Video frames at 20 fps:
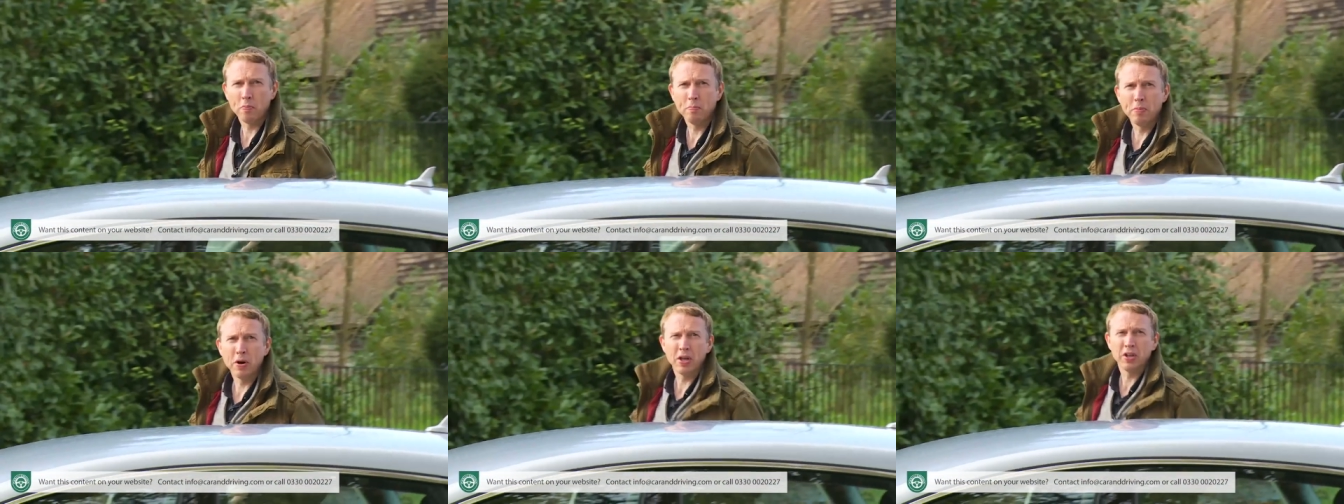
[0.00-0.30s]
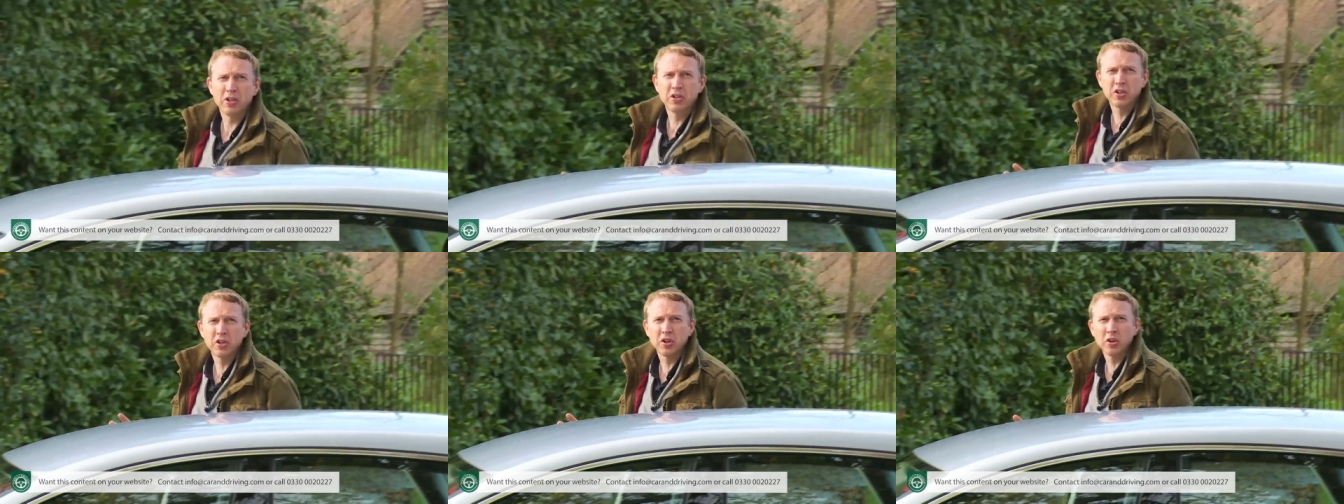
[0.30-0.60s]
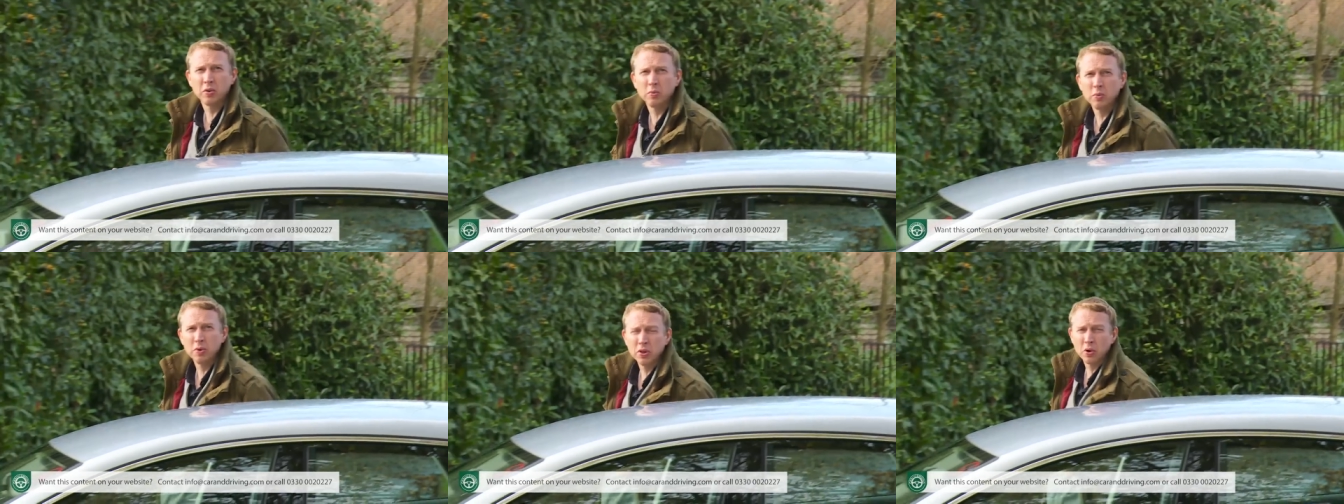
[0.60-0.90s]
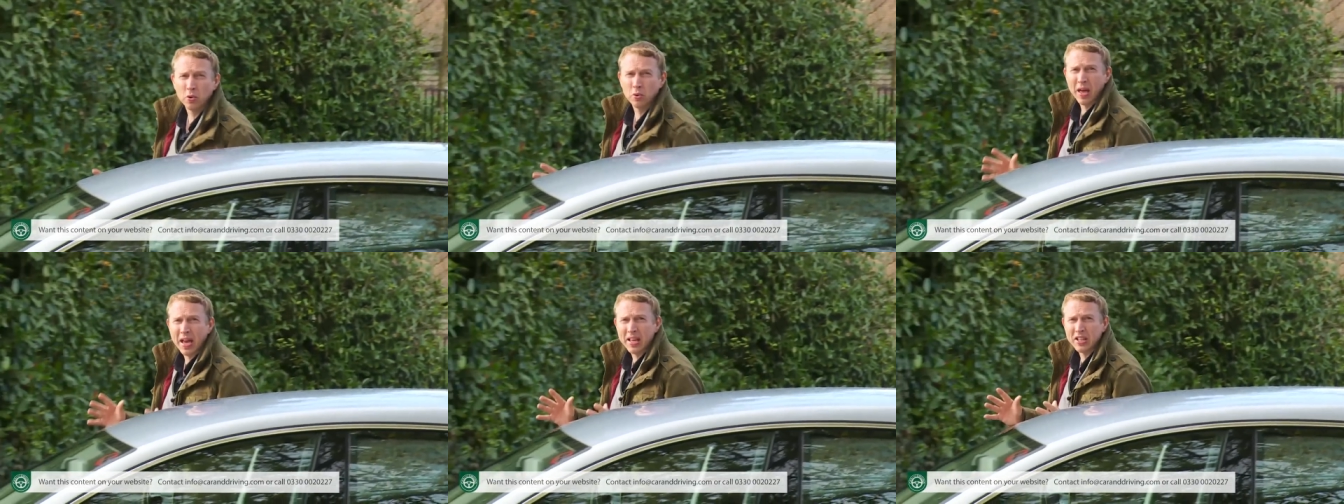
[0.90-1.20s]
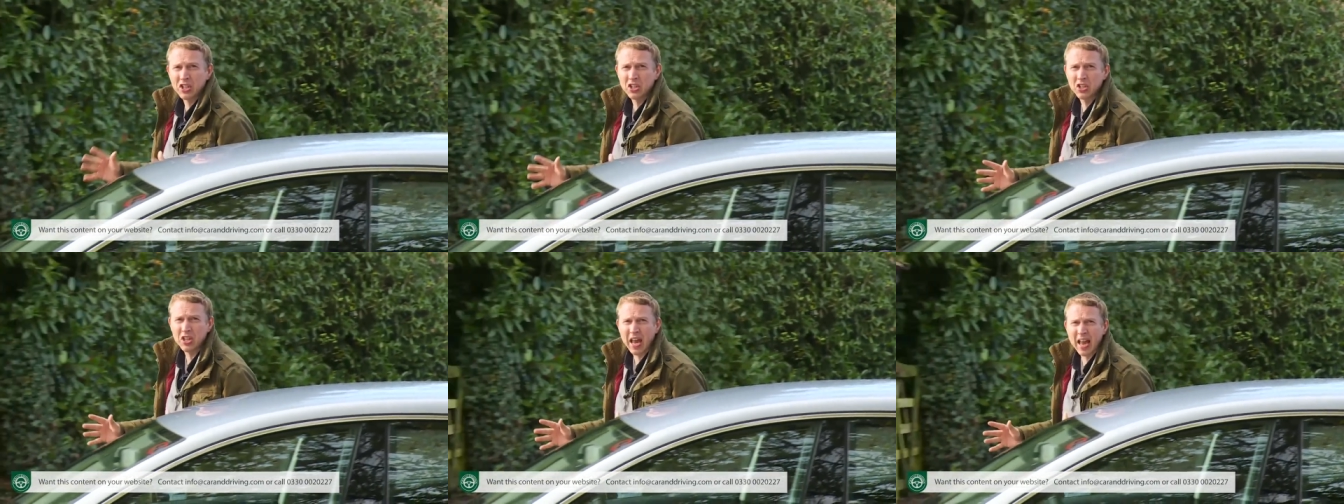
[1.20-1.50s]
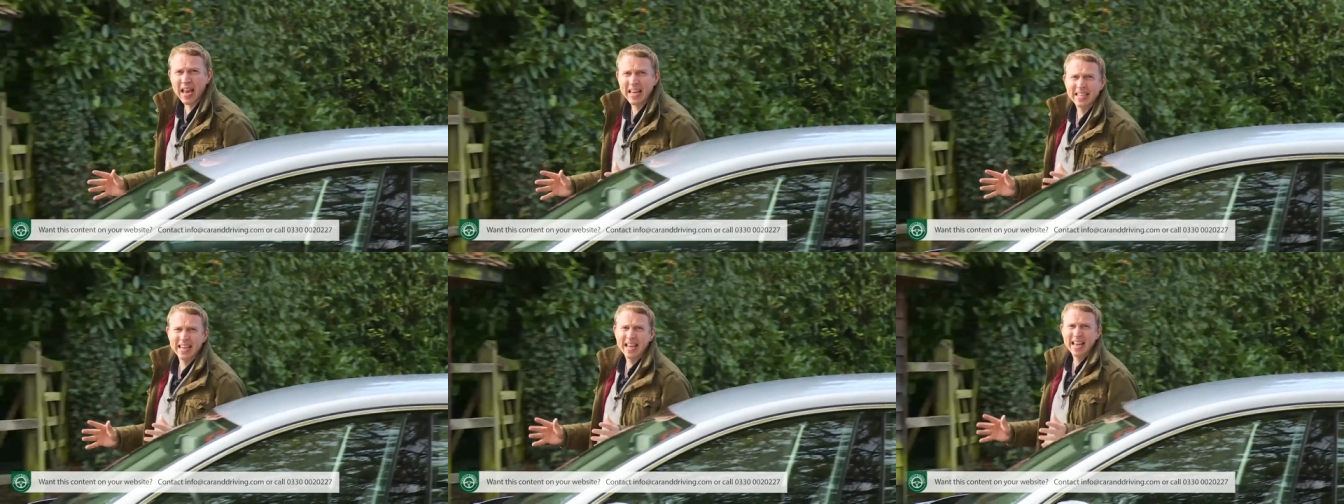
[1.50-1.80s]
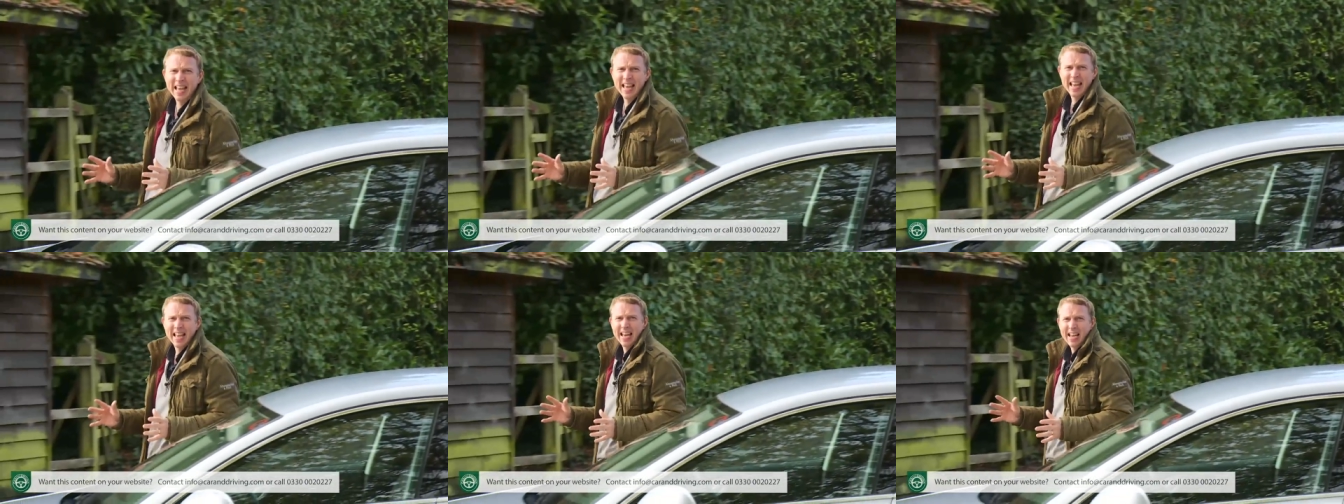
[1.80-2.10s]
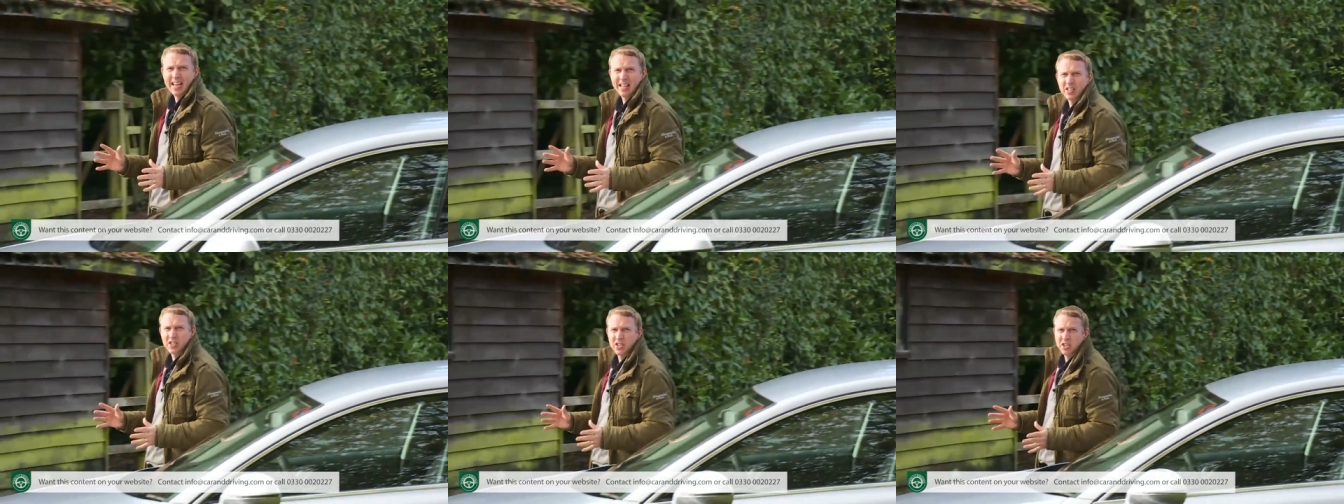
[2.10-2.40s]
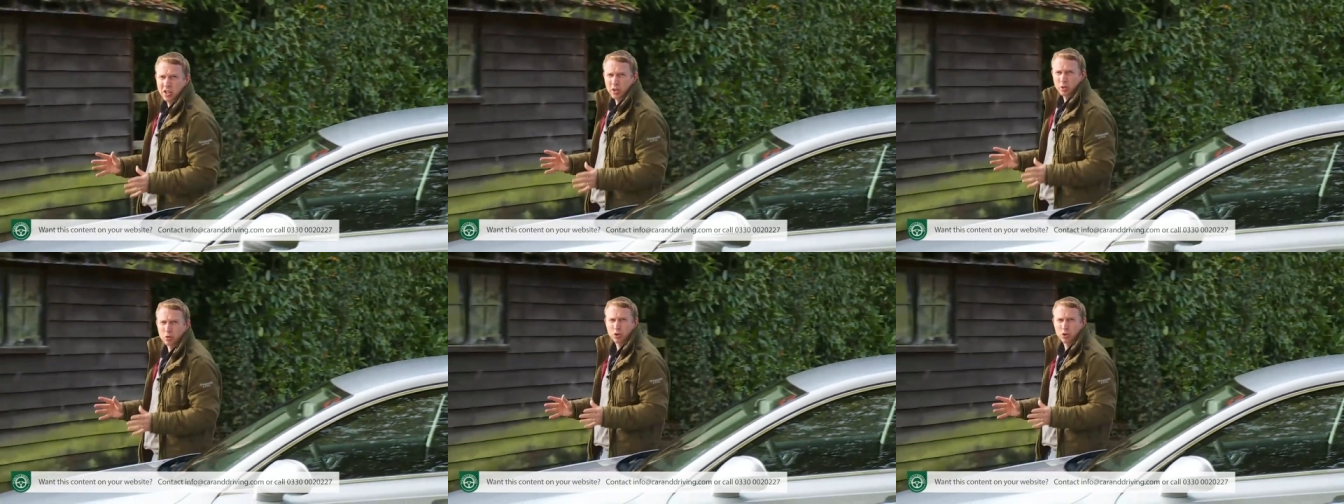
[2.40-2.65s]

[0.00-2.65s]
but with all that said, it's still